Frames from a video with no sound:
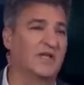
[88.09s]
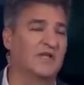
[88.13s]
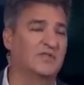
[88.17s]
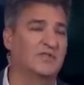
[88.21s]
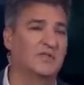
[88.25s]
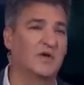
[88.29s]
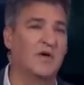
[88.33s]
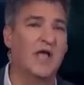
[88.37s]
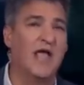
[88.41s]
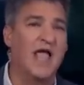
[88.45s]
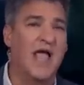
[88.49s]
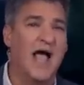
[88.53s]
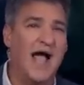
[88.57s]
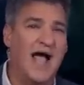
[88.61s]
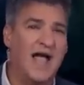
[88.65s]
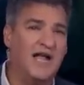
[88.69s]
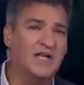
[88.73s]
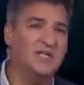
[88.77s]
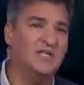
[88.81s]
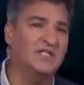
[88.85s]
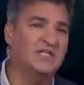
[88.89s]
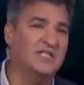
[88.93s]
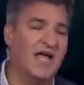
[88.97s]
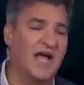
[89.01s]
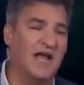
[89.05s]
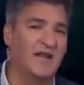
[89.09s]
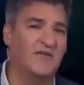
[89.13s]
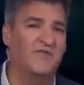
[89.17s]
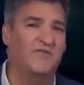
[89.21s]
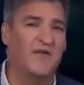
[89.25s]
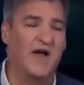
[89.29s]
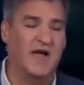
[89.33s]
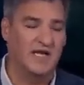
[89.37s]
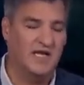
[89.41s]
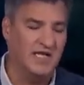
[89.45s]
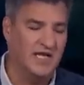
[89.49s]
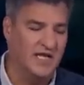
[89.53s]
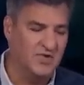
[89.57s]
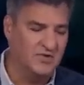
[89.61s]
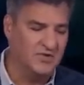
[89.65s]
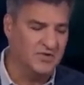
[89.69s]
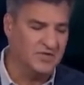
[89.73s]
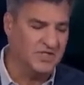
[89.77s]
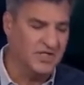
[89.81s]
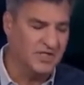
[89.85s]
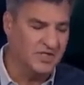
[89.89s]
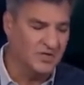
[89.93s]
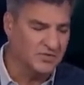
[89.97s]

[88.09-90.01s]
And so I just kind of find it interesting interesting.